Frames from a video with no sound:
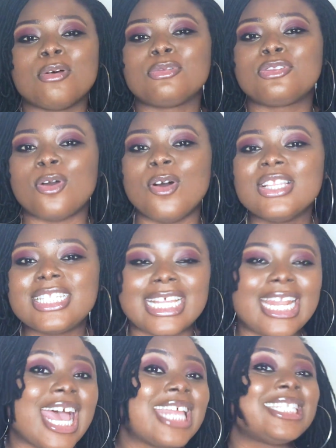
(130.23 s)
stunts that
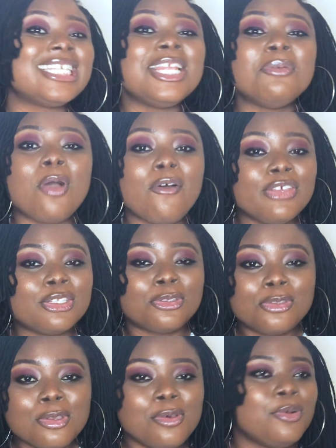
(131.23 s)
I had seen in movies
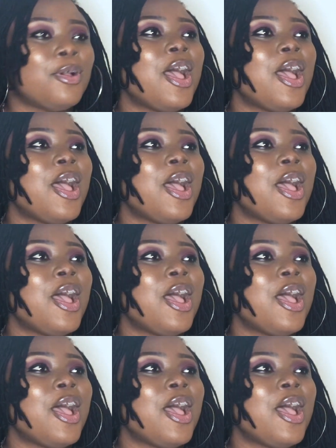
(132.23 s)
too.